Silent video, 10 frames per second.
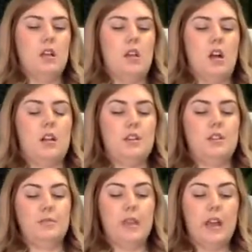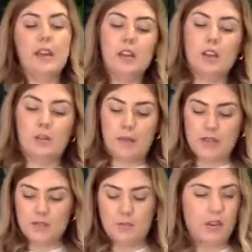not going to do me any good by
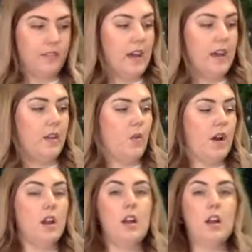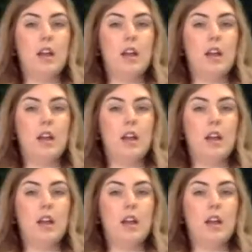splitting that anywhere.